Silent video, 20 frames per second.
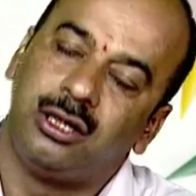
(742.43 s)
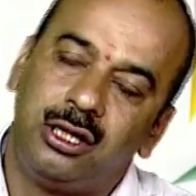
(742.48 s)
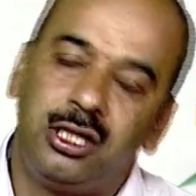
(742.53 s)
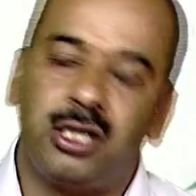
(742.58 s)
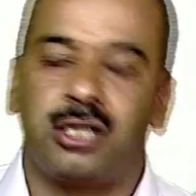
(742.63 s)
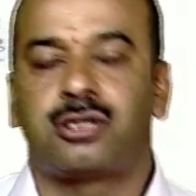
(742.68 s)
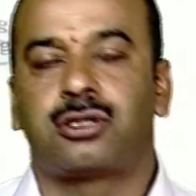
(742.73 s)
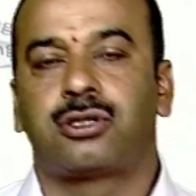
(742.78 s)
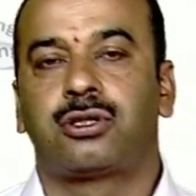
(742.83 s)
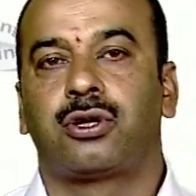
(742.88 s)

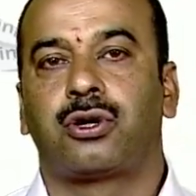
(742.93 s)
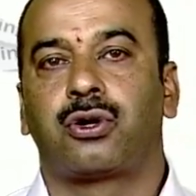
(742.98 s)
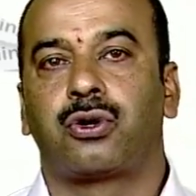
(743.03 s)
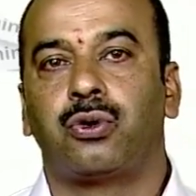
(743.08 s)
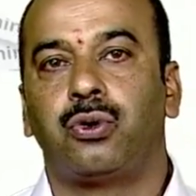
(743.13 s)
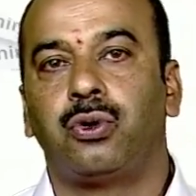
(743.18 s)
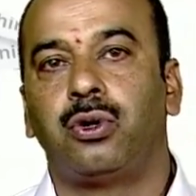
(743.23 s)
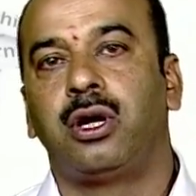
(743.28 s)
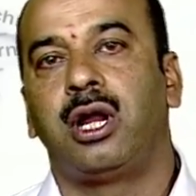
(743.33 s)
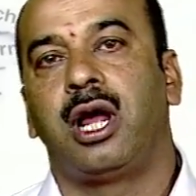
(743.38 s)
This
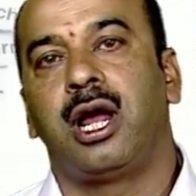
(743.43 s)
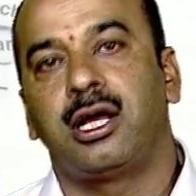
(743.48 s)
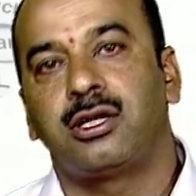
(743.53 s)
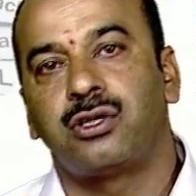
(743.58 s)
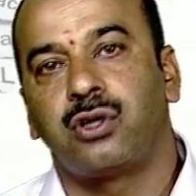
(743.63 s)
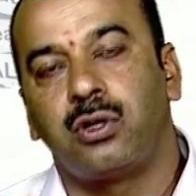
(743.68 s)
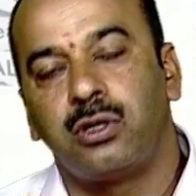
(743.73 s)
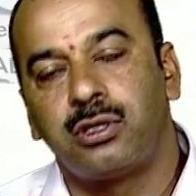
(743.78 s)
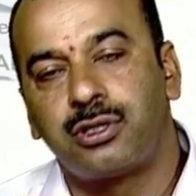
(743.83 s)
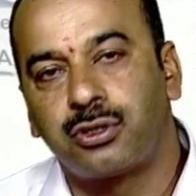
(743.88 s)
role
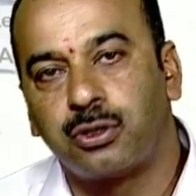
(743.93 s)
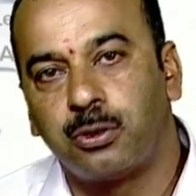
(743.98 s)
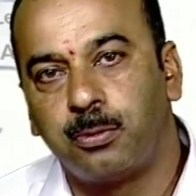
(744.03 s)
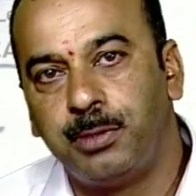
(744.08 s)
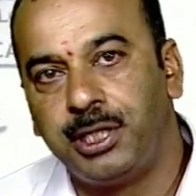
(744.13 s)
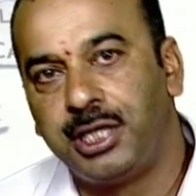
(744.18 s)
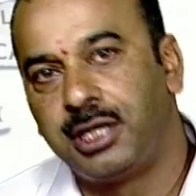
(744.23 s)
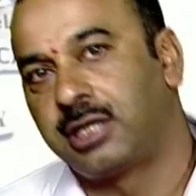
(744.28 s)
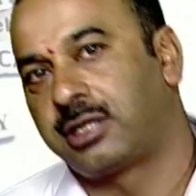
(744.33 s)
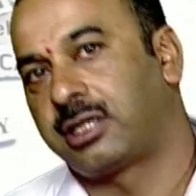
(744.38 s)
has also
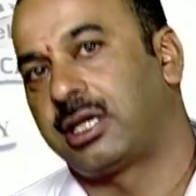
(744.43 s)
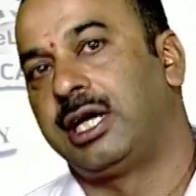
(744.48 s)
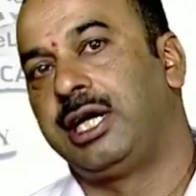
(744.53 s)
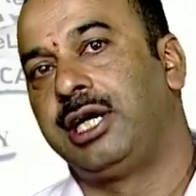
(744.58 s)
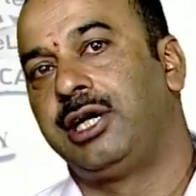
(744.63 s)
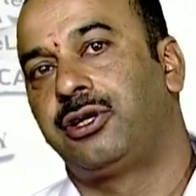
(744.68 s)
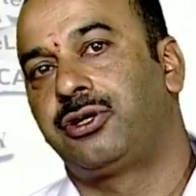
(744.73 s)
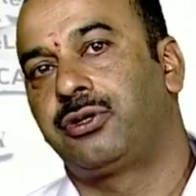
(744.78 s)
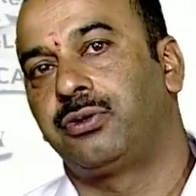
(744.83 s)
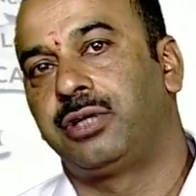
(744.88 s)
been
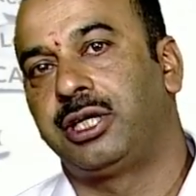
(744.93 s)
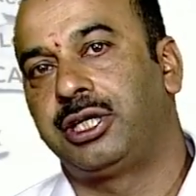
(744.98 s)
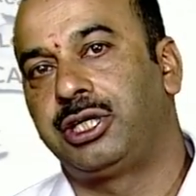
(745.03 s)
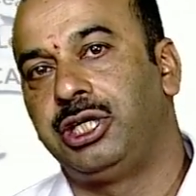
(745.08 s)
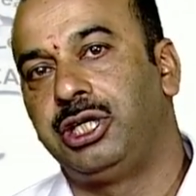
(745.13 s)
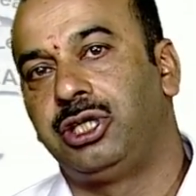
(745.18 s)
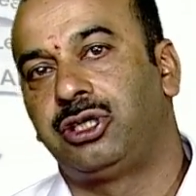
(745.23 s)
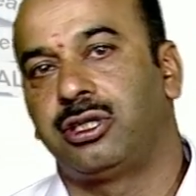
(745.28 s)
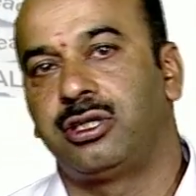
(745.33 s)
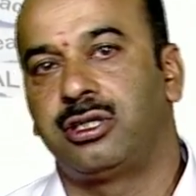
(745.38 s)
assigned to the
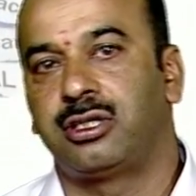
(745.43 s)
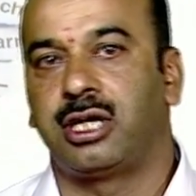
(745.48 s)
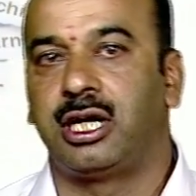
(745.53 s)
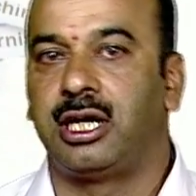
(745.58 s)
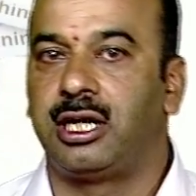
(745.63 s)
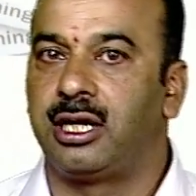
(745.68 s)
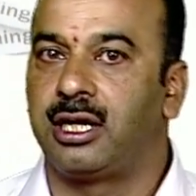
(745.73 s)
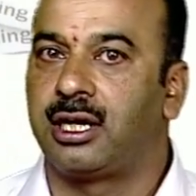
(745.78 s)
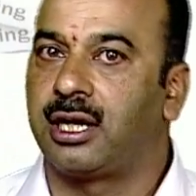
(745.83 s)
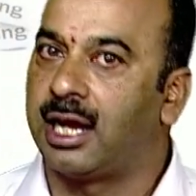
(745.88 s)
teachers
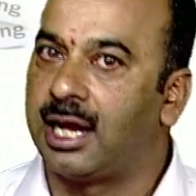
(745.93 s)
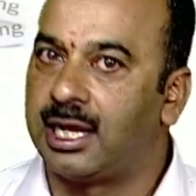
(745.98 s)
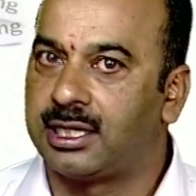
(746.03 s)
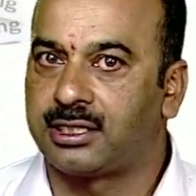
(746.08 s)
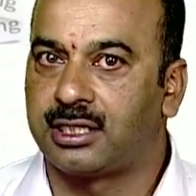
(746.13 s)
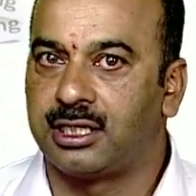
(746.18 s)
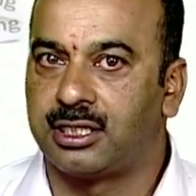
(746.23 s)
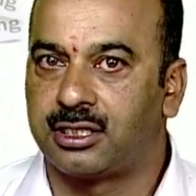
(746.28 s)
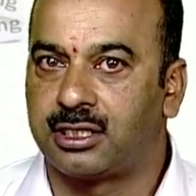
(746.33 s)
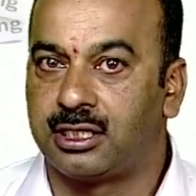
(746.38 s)
under
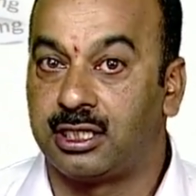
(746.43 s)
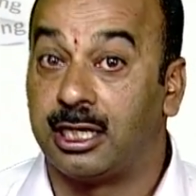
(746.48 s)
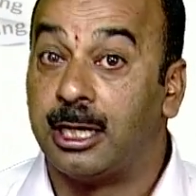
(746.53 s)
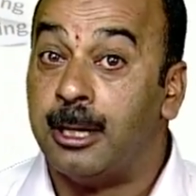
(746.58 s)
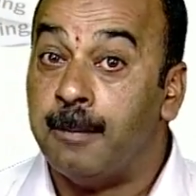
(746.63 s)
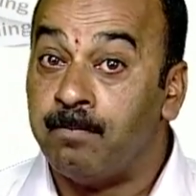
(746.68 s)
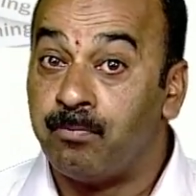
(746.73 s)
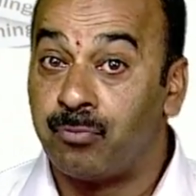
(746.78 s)
SSA.